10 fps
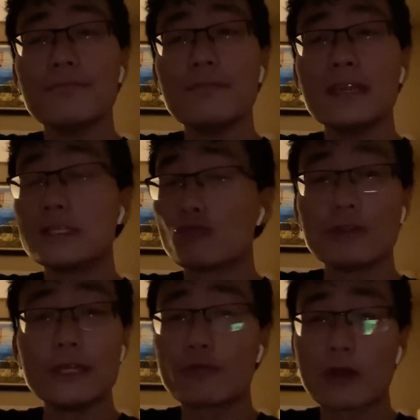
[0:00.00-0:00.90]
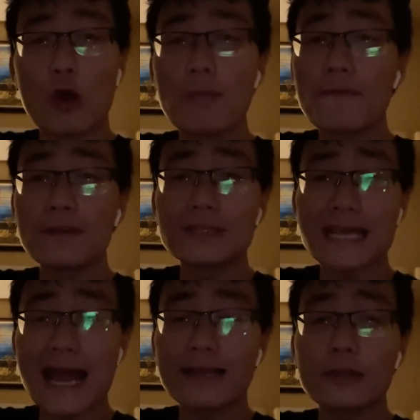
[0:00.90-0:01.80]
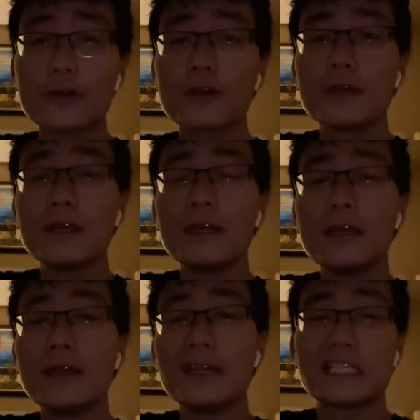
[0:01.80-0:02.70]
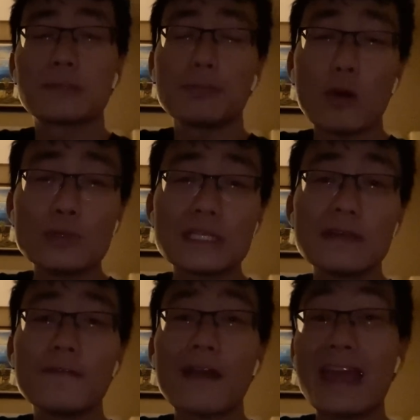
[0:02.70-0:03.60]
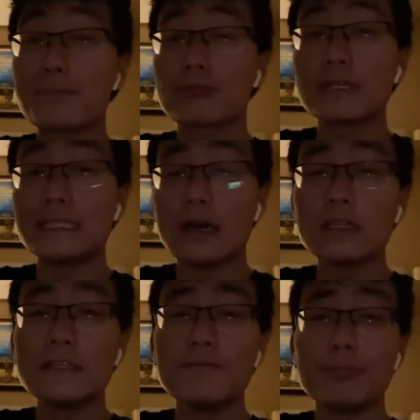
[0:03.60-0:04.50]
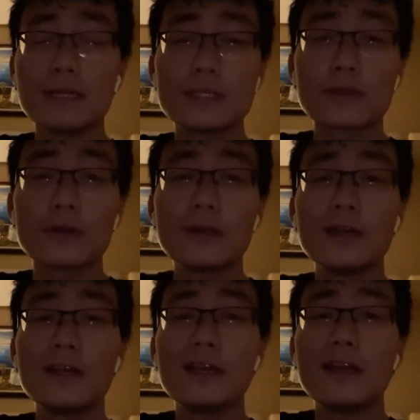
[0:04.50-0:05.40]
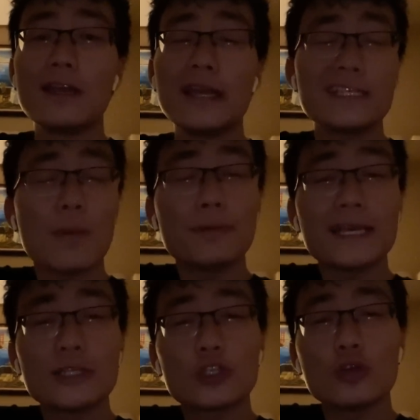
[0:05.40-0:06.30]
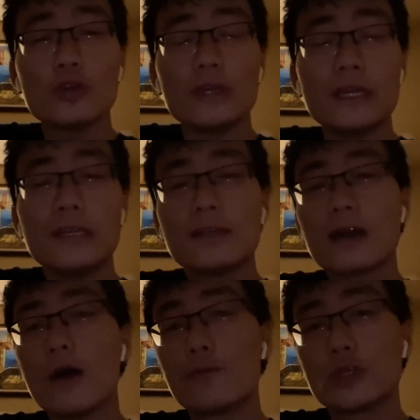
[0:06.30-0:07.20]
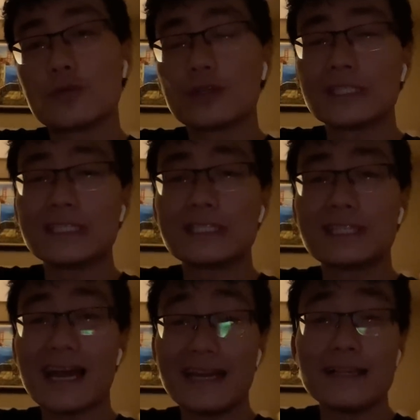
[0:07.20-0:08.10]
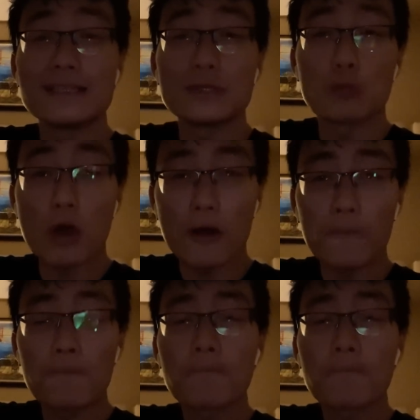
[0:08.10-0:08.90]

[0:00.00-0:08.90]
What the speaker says: He's a really great open field tackler, an explosive and productive blitzer. And he's got potential in coverage versus tight ends as well.